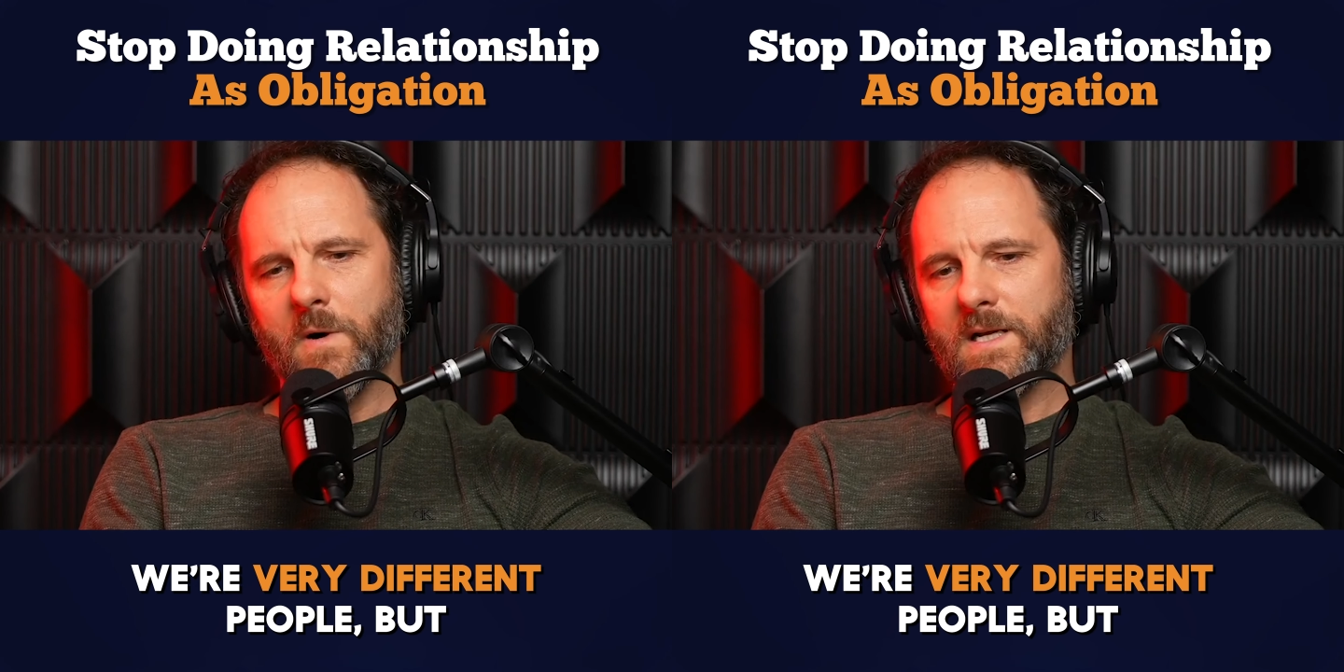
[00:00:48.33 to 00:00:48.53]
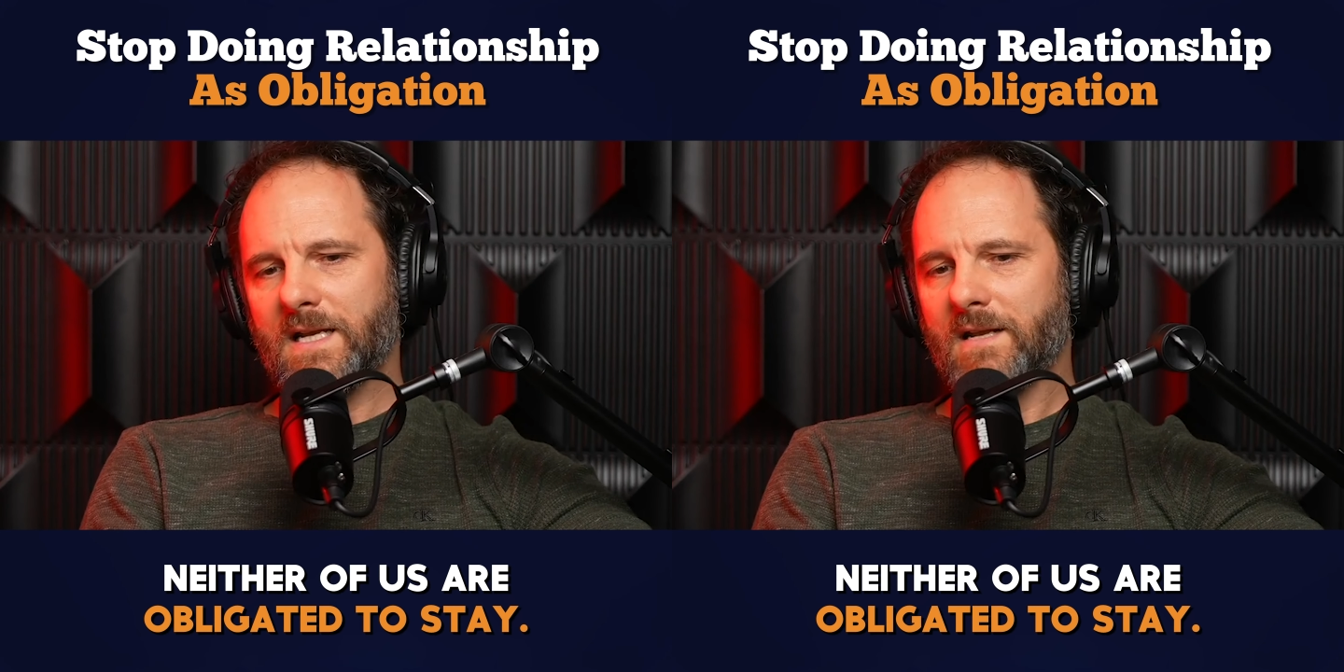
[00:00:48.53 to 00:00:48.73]

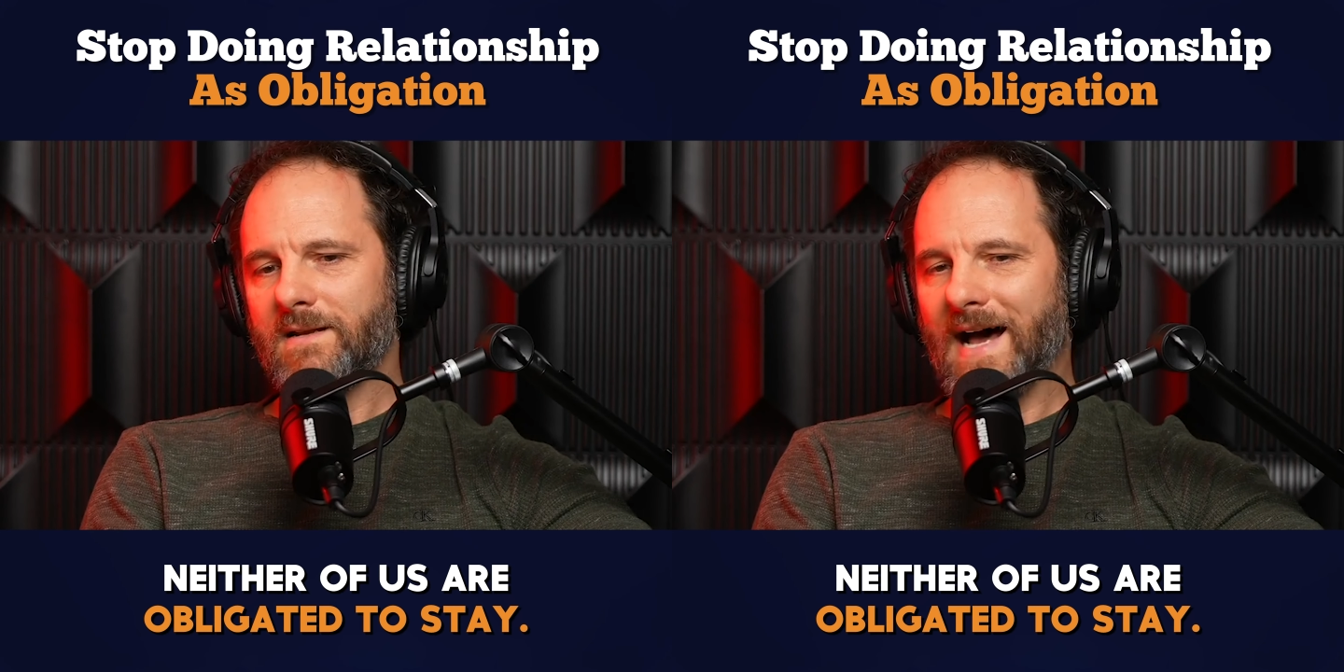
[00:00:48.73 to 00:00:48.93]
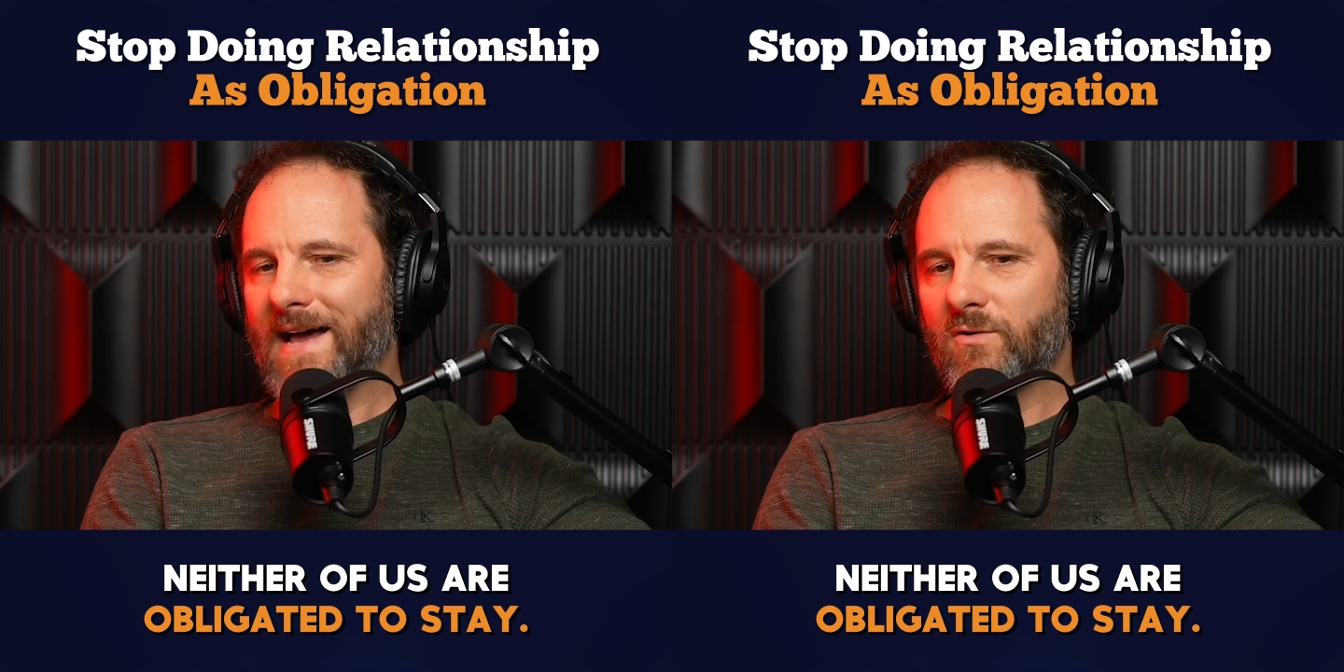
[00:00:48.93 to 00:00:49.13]
but
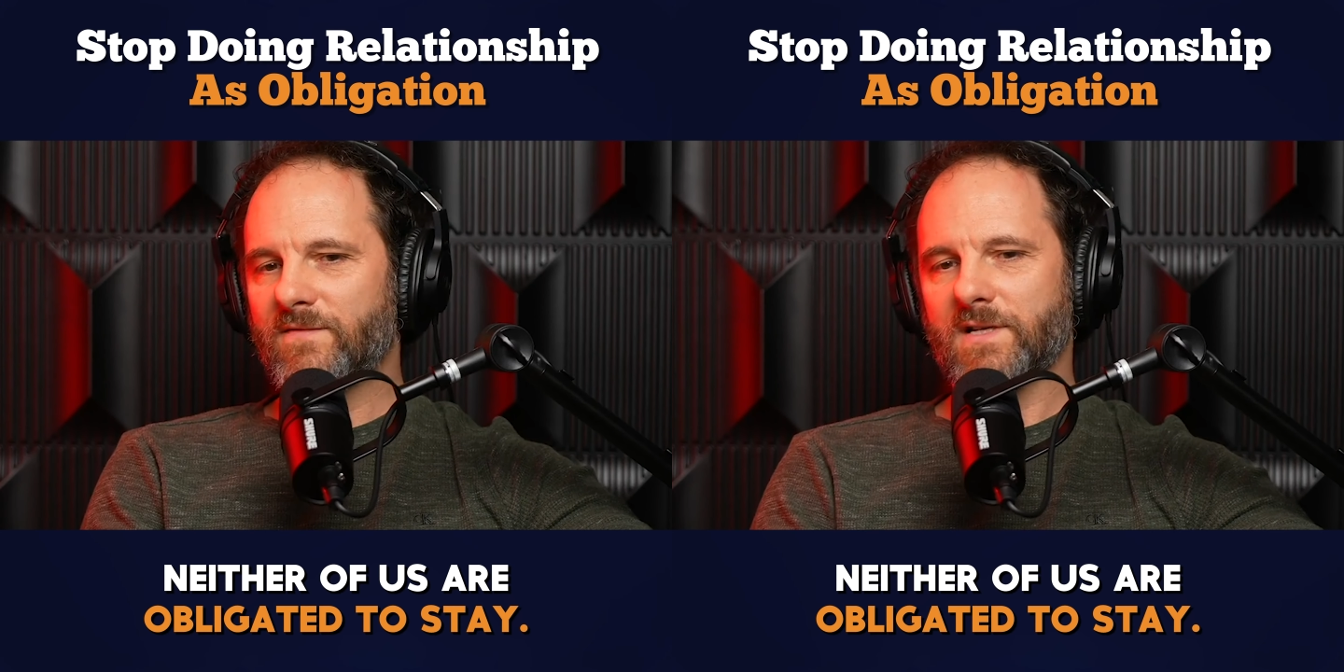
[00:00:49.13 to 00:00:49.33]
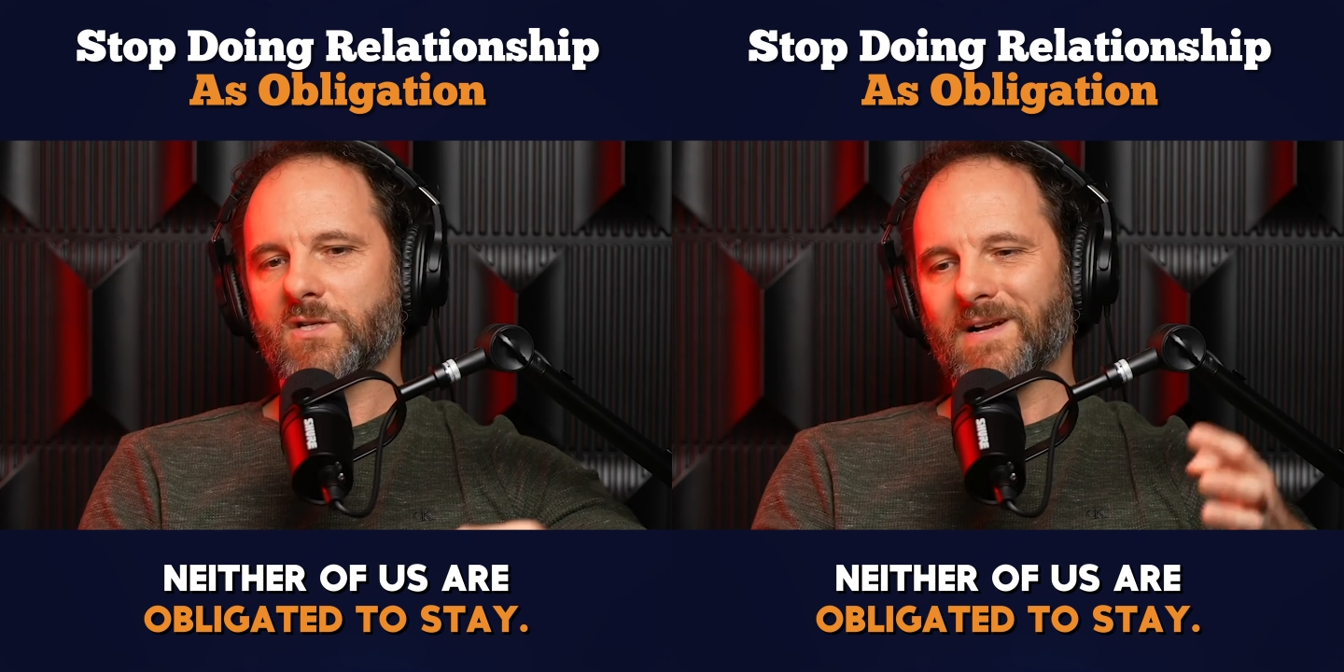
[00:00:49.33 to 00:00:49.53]
neither
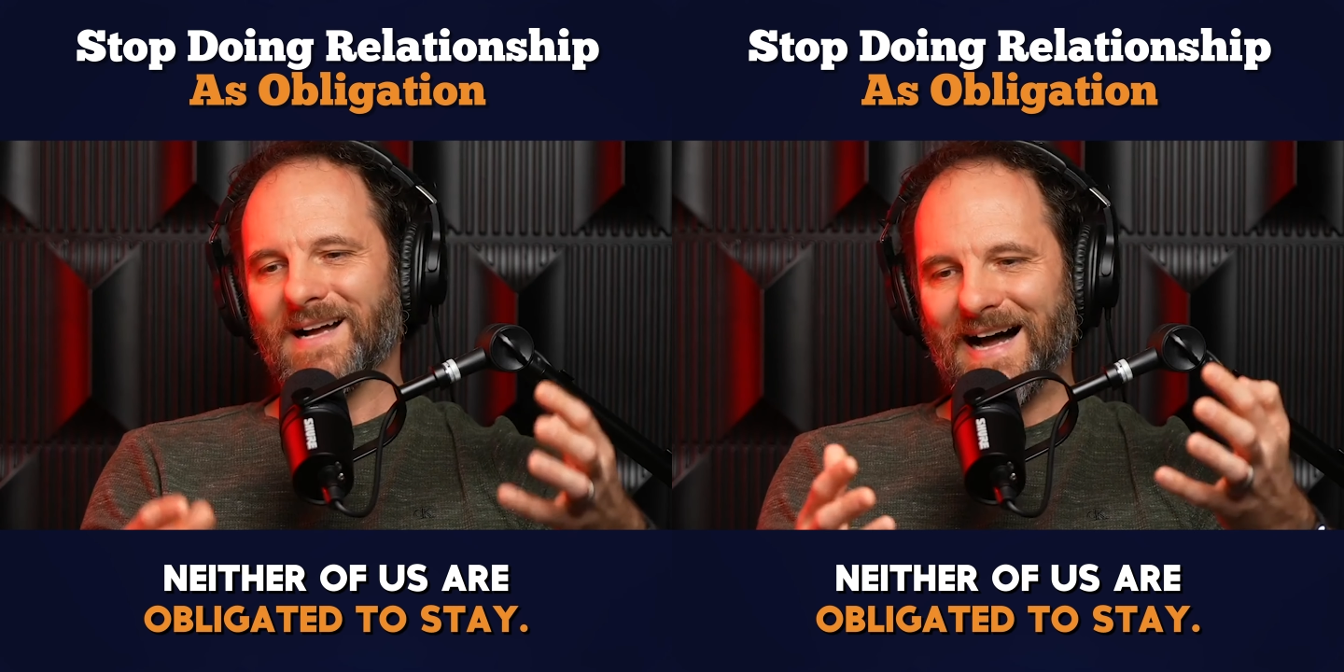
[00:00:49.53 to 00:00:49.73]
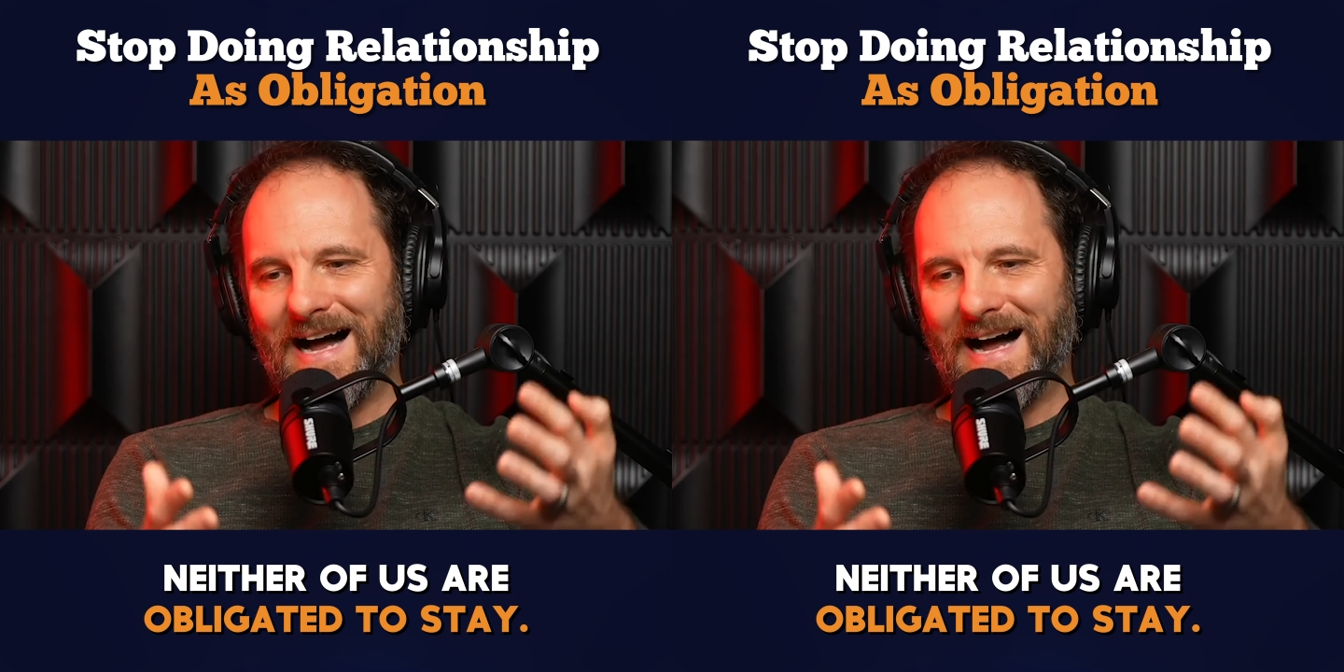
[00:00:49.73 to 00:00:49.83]
of us are